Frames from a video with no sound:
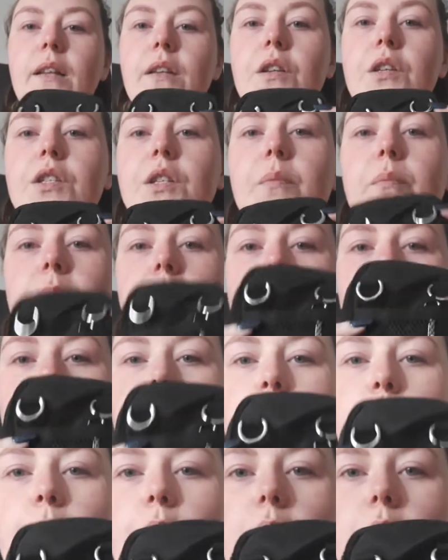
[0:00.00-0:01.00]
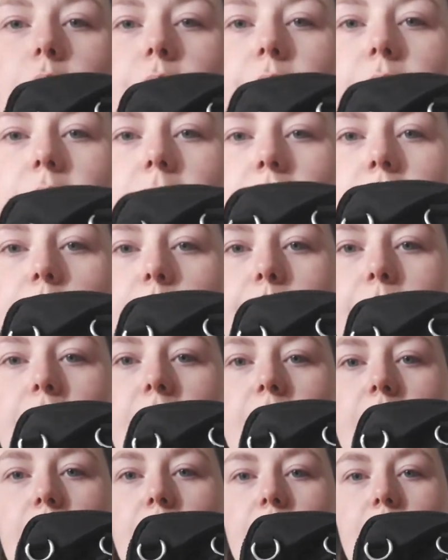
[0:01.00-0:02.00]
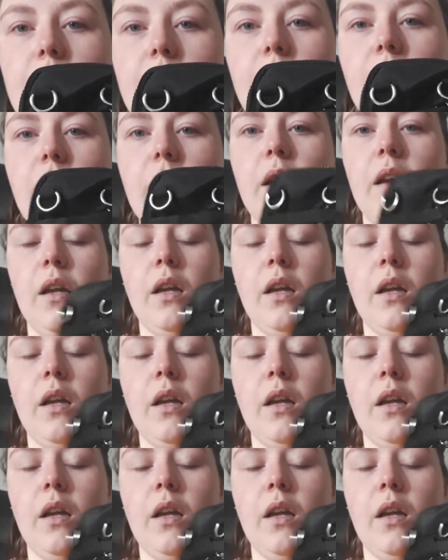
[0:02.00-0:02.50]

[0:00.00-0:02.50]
there's a mesh pocket in the back here.